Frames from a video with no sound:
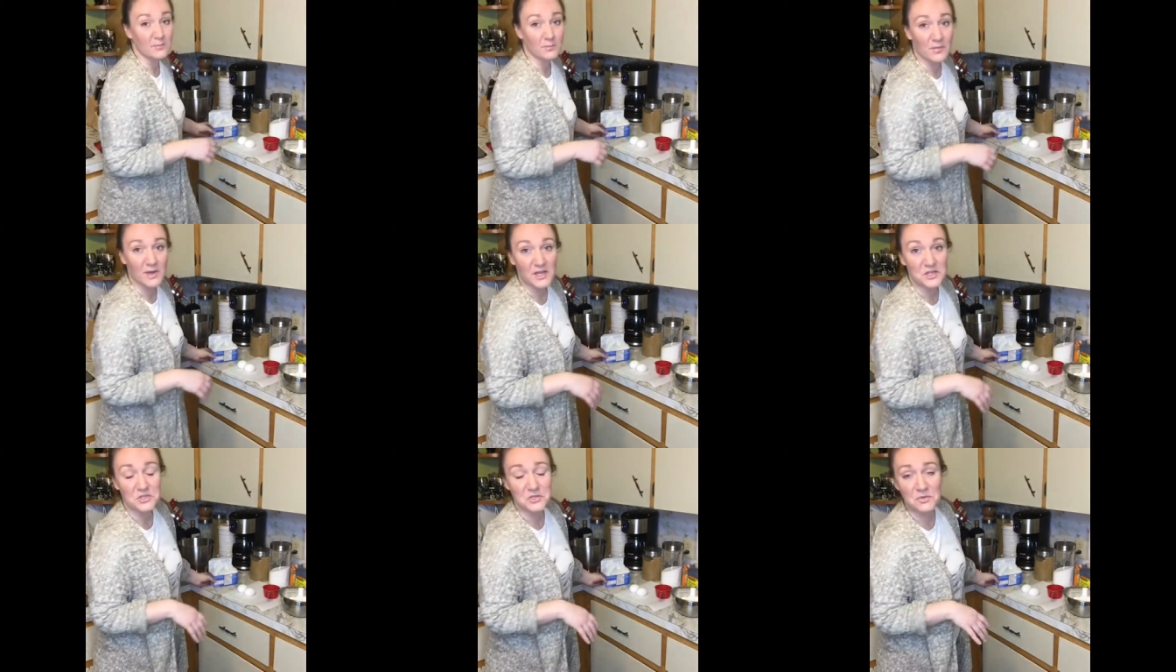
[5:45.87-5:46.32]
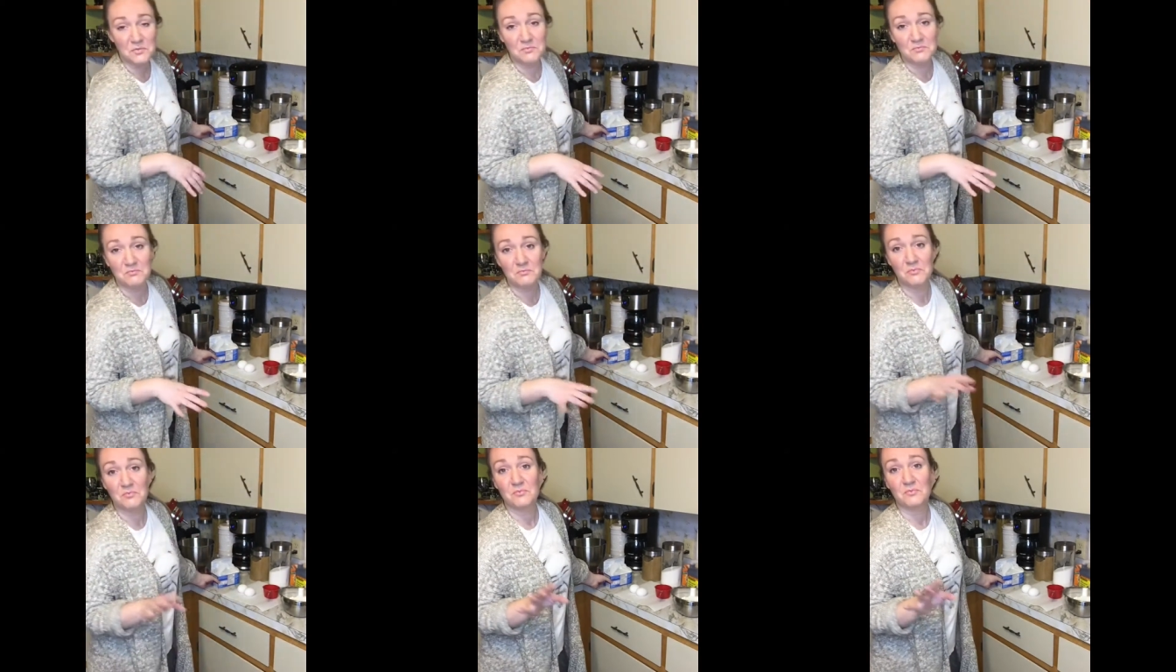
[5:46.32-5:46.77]
much,
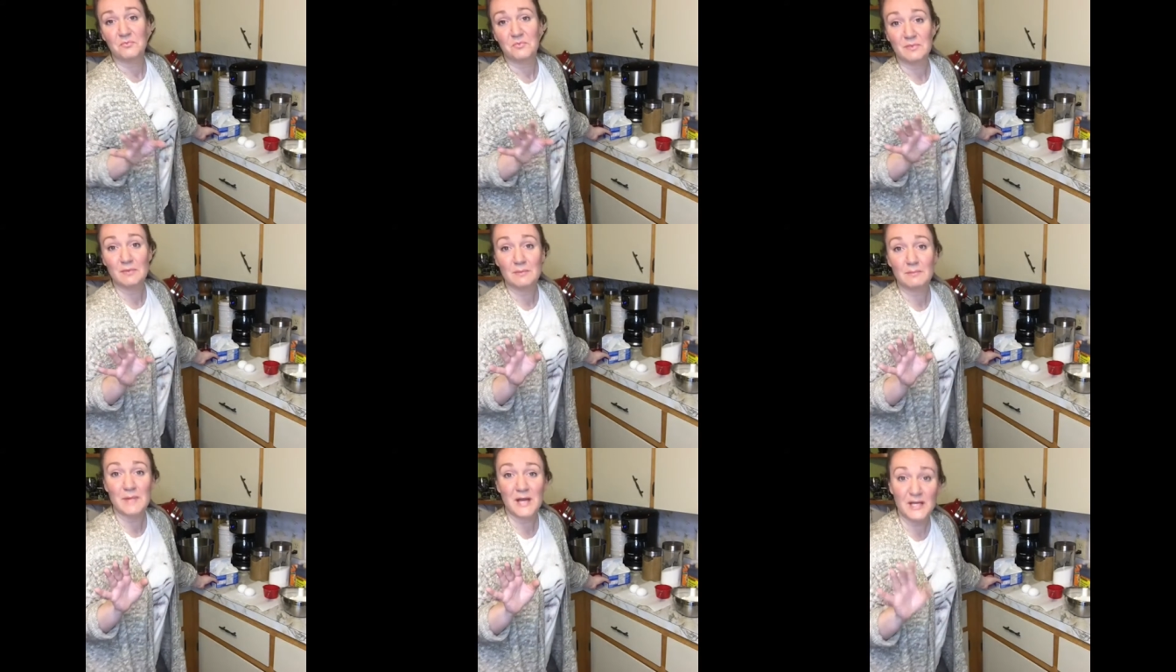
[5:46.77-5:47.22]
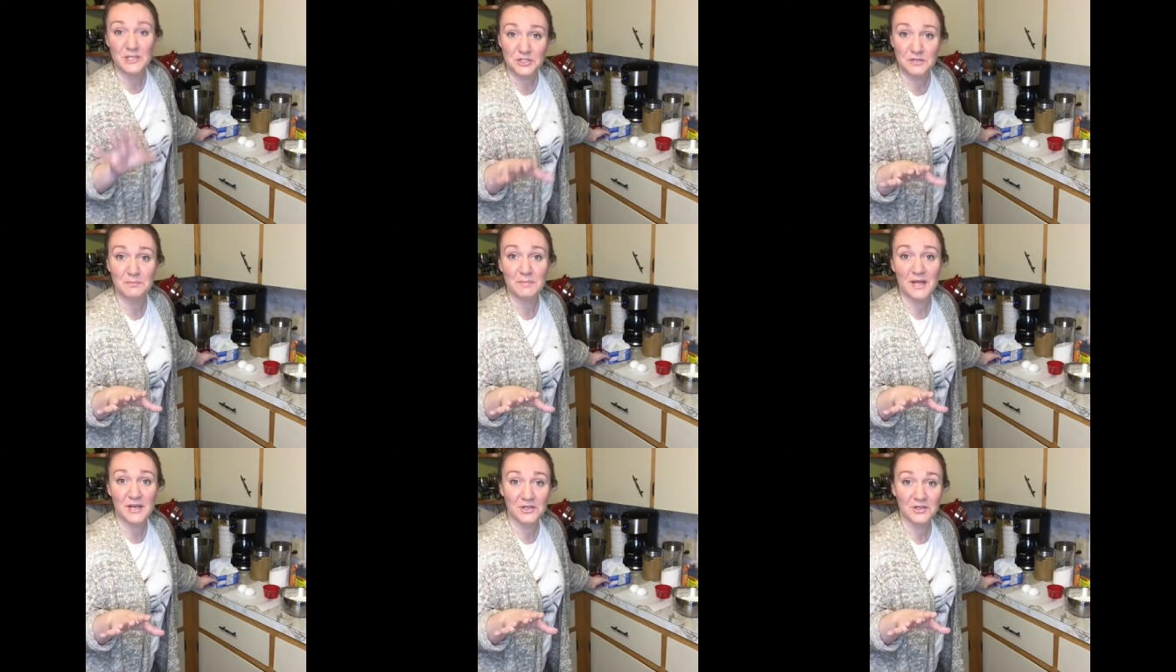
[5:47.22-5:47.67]

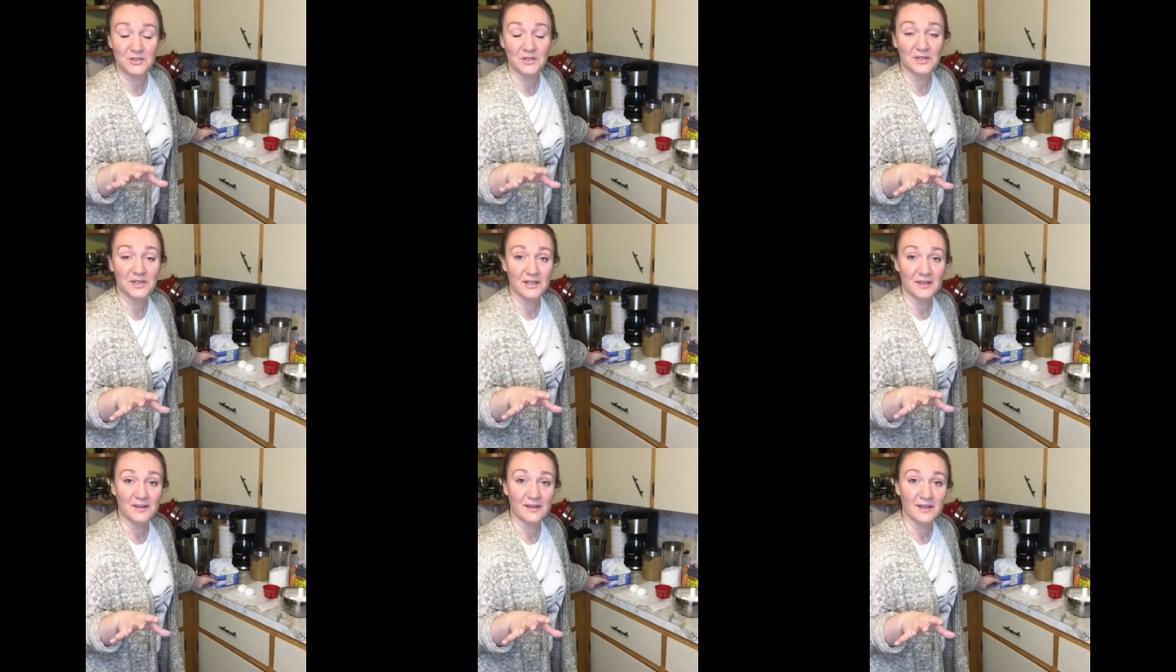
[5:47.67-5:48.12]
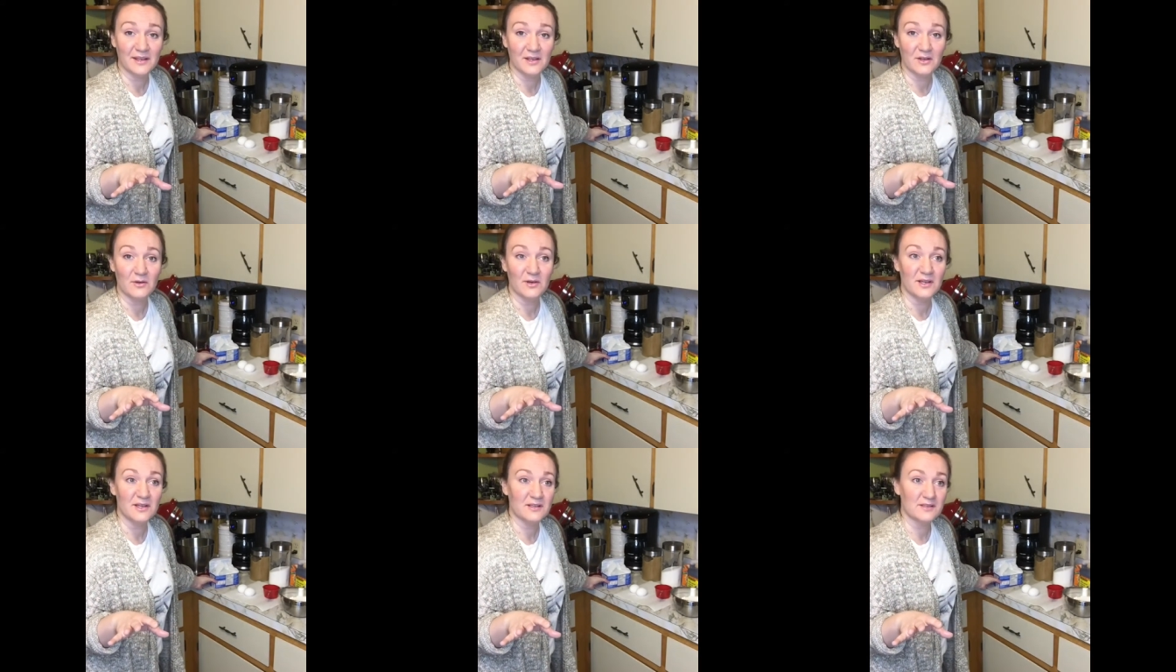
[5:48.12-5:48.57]
much better looking than I
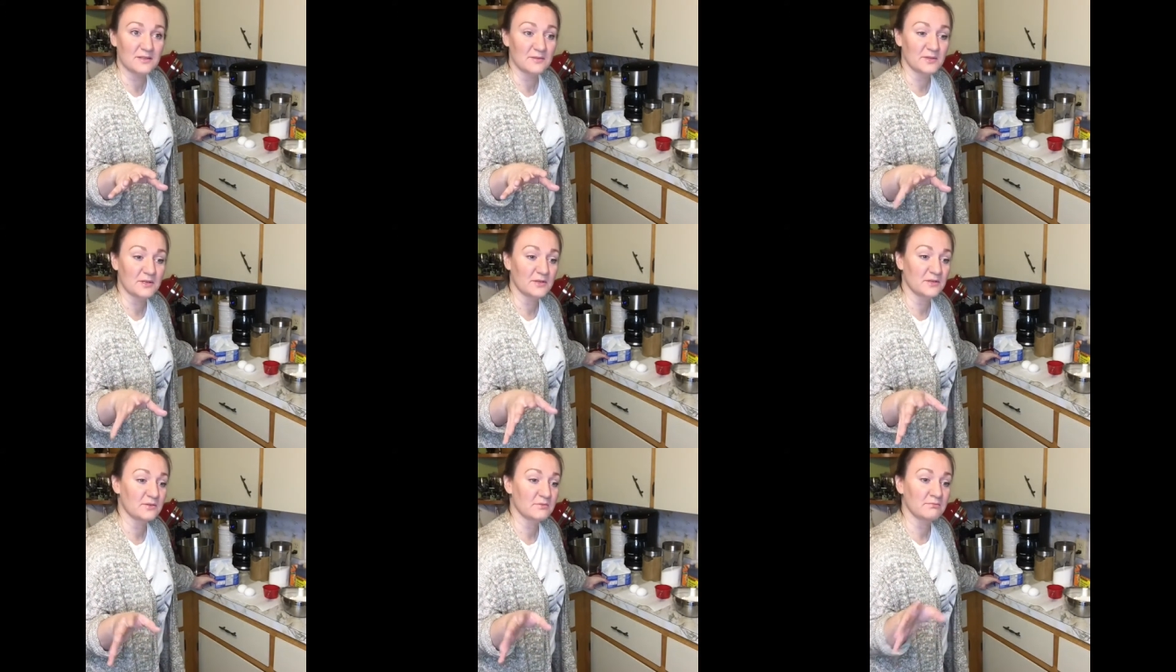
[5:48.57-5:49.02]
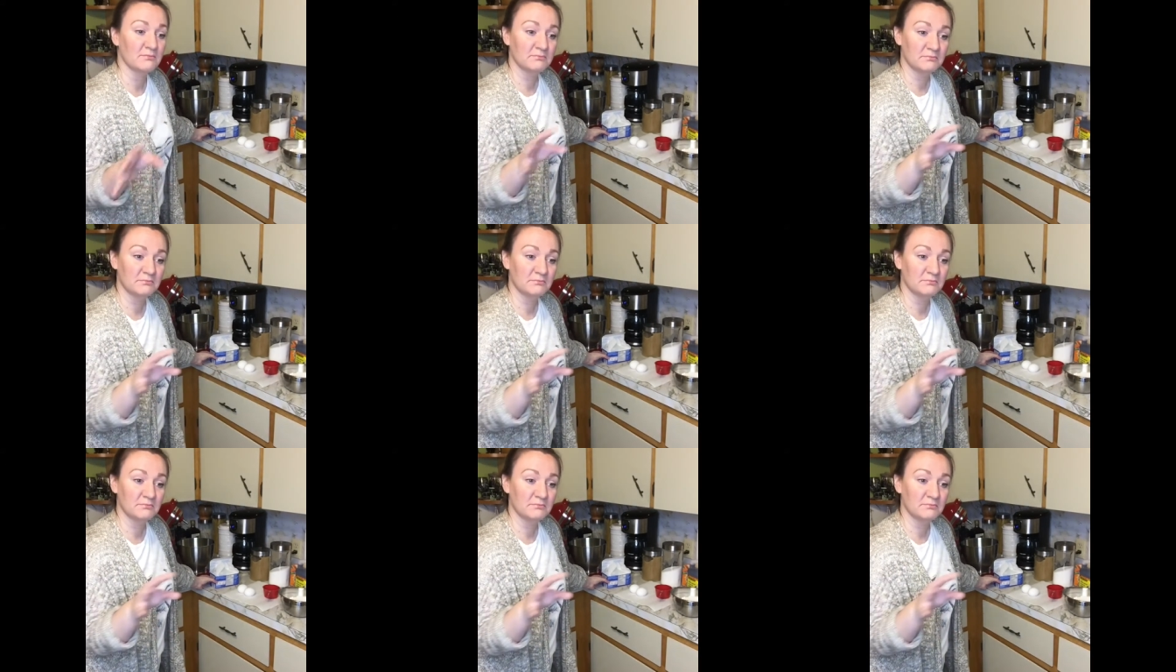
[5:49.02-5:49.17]
was about